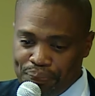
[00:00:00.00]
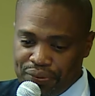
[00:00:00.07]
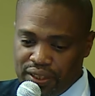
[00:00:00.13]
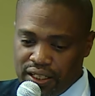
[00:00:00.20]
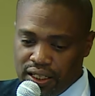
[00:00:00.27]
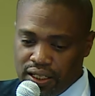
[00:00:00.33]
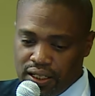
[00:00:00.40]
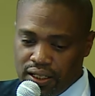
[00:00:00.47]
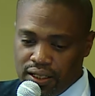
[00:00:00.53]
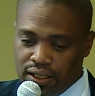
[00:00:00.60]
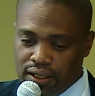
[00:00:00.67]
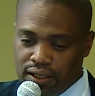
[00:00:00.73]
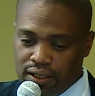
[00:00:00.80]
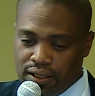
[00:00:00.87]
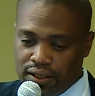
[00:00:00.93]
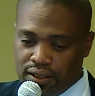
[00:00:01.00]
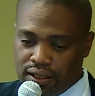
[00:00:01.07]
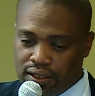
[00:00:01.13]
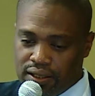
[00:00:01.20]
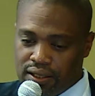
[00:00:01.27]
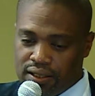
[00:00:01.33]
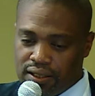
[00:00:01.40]
the
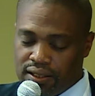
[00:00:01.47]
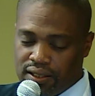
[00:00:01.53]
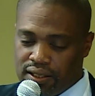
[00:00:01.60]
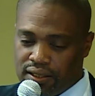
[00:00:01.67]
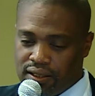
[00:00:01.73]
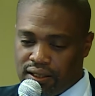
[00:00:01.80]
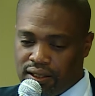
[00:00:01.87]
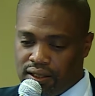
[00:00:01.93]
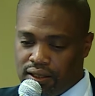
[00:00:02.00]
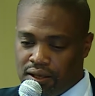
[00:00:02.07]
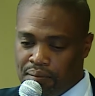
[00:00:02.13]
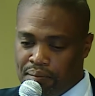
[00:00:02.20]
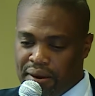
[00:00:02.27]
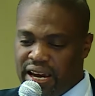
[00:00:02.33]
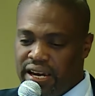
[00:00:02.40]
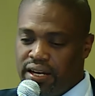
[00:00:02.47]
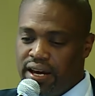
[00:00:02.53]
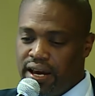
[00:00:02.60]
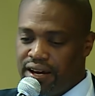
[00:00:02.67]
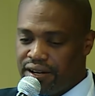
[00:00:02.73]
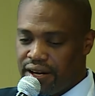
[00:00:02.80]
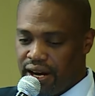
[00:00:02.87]
main
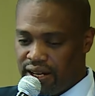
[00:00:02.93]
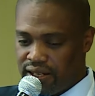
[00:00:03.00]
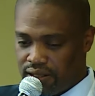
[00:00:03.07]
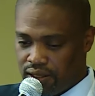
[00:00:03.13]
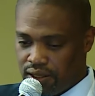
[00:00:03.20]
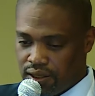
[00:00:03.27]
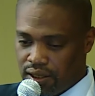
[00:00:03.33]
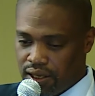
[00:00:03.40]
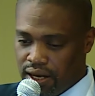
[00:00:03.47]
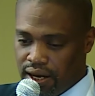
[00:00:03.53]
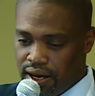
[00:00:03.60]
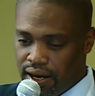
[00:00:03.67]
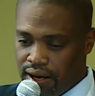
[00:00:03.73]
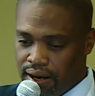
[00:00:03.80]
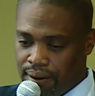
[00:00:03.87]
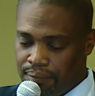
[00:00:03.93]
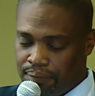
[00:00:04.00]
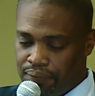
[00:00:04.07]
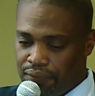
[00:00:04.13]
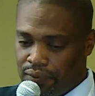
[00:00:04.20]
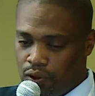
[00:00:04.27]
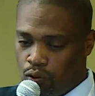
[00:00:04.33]
areas
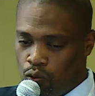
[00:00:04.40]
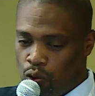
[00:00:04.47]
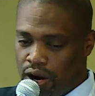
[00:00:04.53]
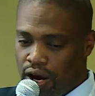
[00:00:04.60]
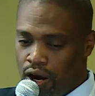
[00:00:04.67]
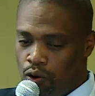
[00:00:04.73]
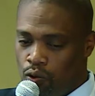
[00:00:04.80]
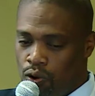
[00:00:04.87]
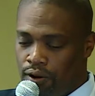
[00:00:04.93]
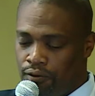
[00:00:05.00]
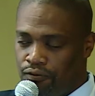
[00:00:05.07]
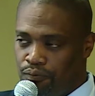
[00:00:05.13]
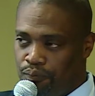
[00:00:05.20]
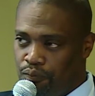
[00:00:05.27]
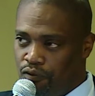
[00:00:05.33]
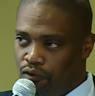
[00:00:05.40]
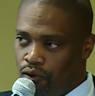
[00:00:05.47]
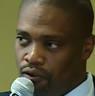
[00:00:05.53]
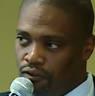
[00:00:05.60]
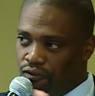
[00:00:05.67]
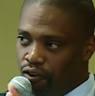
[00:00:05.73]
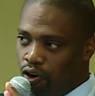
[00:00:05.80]
where we've
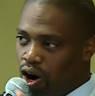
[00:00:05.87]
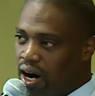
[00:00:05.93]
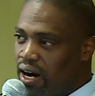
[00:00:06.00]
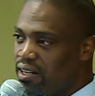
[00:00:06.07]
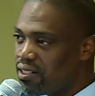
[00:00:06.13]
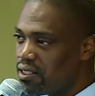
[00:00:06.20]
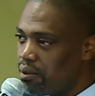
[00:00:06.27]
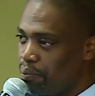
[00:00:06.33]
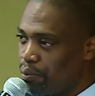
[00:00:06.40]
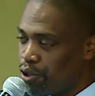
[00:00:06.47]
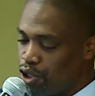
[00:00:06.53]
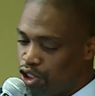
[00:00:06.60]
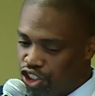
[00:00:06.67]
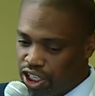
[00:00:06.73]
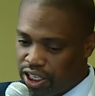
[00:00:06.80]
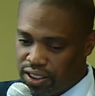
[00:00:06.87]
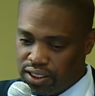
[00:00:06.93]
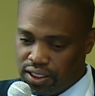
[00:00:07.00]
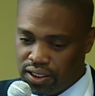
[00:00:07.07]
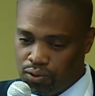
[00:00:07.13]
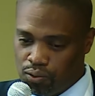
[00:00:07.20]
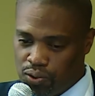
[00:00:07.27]
focused the
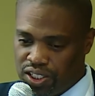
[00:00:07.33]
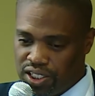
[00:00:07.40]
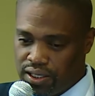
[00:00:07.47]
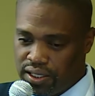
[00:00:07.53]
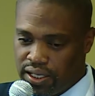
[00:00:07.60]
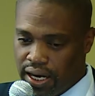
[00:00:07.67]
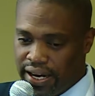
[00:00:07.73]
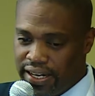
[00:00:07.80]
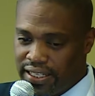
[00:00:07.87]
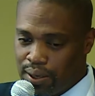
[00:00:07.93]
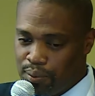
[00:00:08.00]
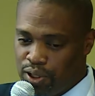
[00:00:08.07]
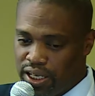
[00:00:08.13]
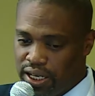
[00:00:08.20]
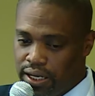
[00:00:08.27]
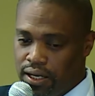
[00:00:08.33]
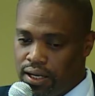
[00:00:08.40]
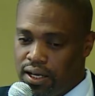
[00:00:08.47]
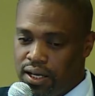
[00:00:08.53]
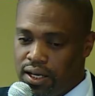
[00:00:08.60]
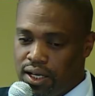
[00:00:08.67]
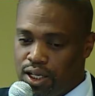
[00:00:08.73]
project, which is the IWE,
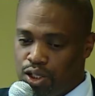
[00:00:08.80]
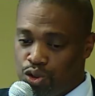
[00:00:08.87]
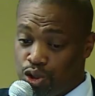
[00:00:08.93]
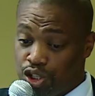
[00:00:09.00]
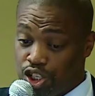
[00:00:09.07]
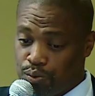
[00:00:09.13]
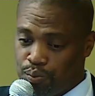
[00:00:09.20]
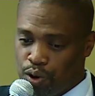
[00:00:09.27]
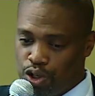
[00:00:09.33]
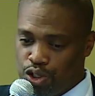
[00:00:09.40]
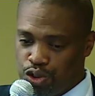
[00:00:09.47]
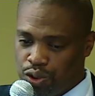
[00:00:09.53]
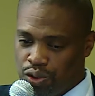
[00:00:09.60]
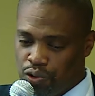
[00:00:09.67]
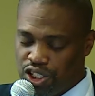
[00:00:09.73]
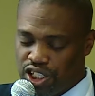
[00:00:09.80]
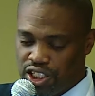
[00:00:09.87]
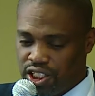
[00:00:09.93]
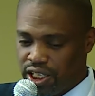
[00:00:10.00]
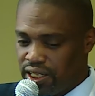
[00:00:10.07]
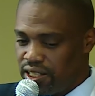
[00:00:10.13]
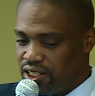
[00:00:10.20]
to respond to the water
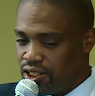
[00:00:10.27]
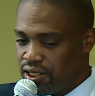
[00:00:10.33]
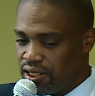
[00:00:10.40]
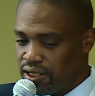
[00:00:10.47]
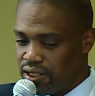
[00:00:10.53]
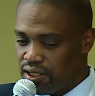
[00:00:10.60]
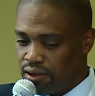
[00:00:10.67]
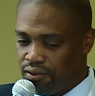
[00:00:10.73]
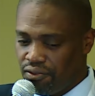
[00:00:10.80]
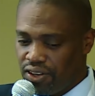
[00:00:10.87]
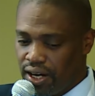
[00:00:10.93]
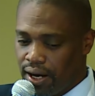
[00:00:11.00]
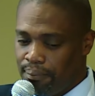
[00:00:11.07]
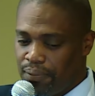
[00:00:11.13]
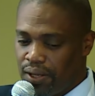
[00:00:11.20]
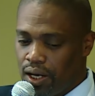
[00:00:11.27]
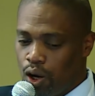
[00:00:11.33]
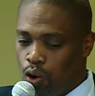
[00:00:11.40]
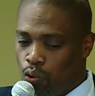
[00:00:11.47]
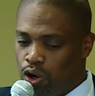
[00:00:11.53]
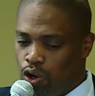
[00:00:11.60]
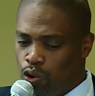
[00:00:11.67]
challenges in South Africa,
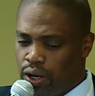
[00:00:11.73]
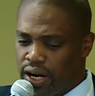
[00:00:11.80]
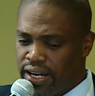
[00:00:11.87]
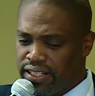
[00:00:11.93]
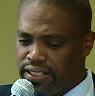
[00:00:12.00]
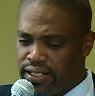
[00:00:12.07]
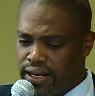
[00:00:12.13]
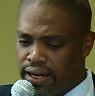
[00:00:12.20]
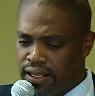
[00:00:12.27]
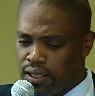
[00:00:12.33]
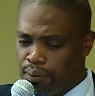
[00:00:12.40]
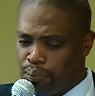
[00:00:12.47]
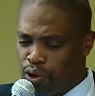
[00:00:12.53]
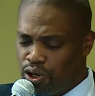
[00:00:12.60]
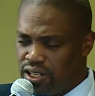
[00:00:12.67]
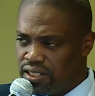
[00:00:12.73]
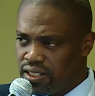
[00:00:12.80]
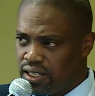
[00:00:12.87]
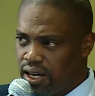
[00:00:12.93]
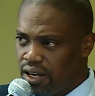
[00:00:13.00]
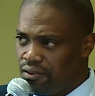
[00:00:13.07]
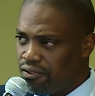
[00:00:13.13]
we look at the
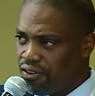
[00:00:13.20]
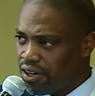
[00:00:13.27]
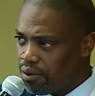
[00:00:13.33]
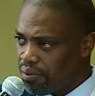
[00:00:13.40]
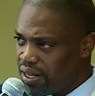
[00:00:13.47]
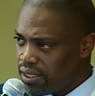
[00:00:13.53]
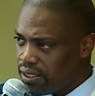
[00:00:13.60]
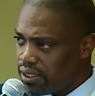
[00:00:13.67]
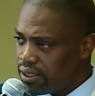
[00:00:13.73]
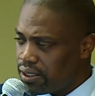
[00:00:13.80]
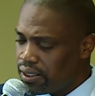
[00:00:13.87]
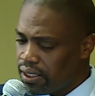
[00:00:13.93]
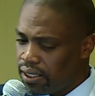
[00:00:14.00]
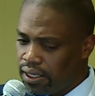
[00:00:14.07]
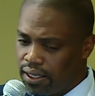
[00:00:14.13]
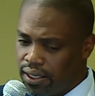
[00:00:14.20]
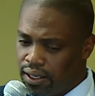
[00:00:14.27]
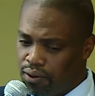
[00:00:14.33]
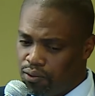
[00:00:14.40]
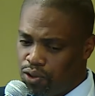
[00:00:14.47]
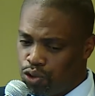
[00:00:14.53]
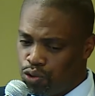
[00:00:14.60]
policy environment,
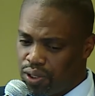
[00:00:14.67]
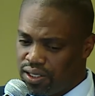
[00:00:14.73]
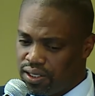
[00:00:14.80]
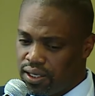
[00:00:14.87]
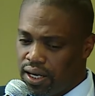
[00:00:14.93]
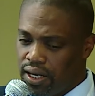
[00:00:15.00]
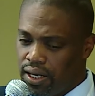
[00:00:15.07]
which was